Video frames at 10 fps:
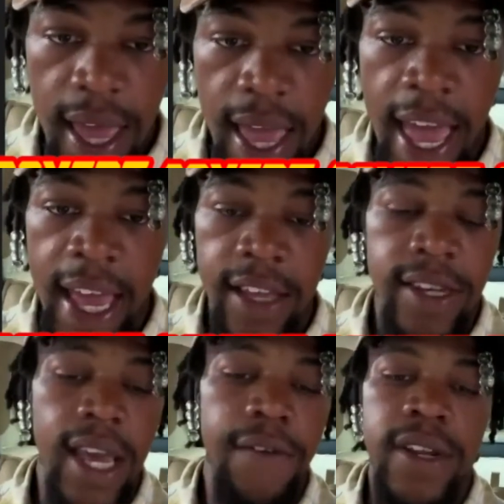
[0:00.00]
and you
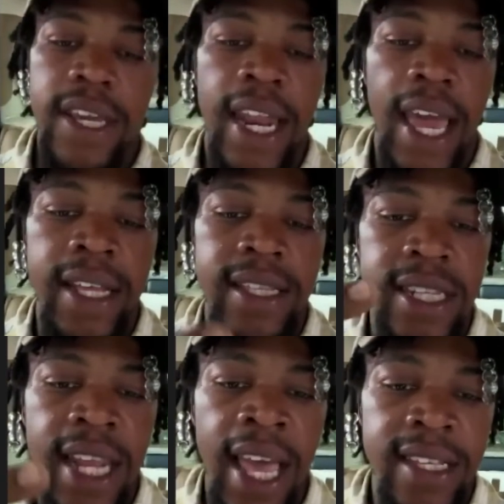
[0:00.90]
definitely got to have
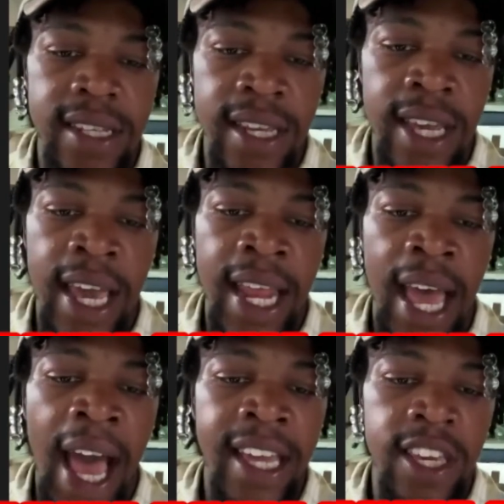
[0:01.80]
tenacity and an
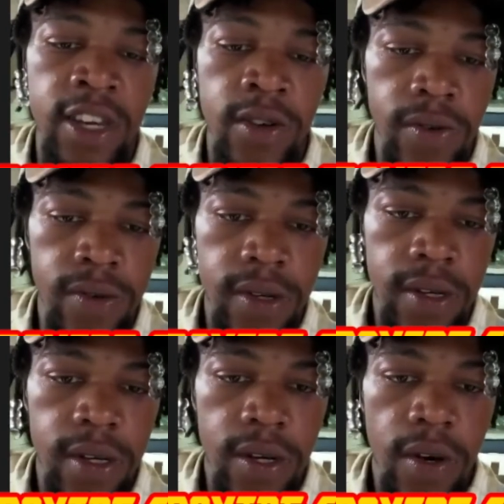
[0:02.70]
IQ
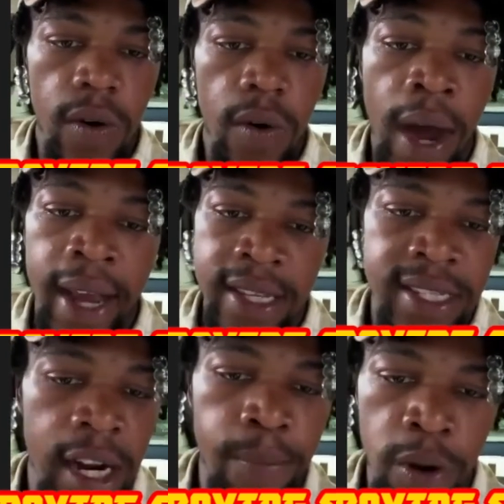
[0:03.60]
on how to
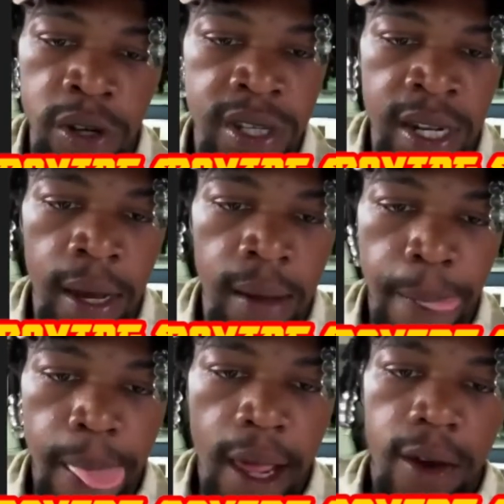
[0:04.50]
set a person up,
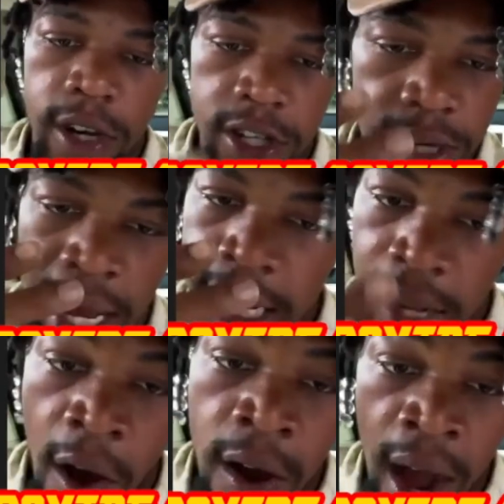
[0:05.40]
because you got
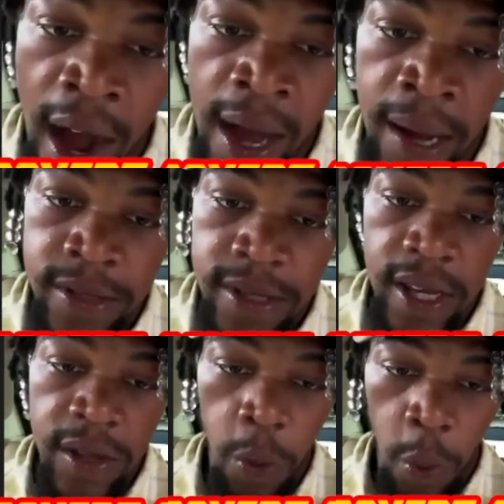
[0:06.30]
long arms
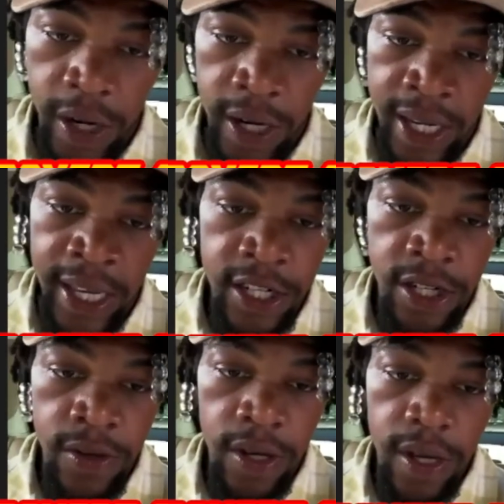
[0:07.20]
working against
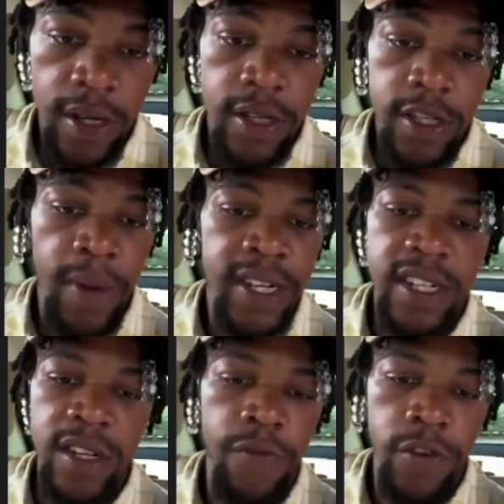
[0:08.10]
you, especially
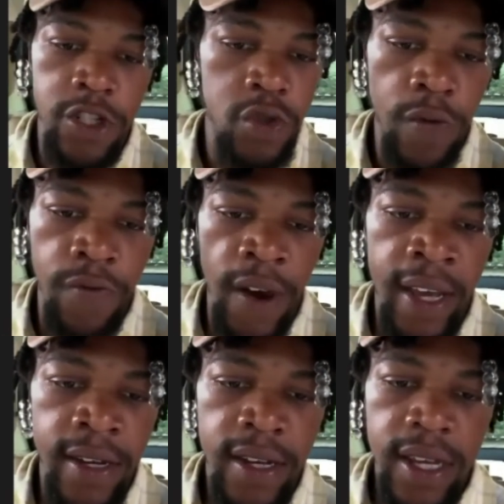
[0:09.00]
with a short
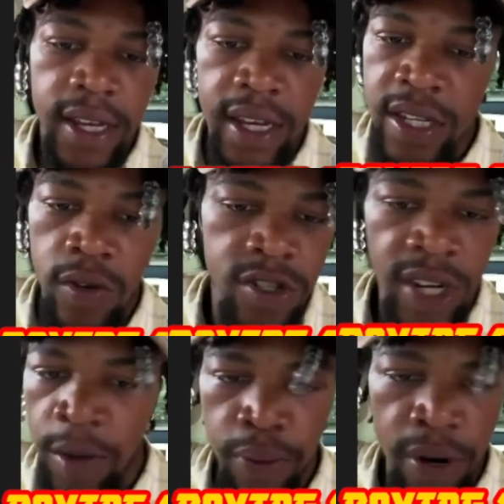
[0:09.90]
fighter, because he's going to try to
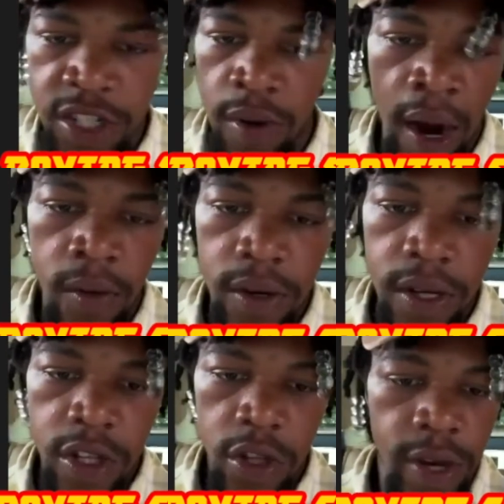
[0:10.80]
press you out.
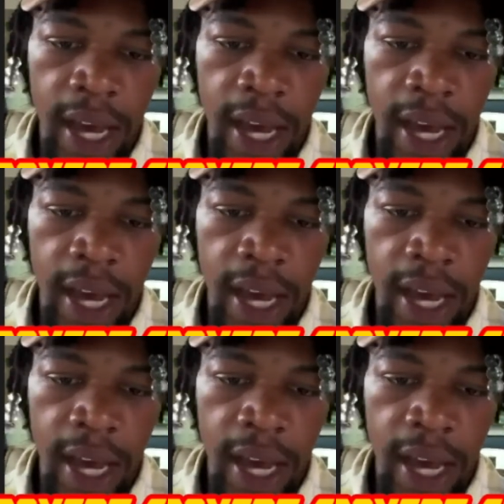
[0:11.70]
You got to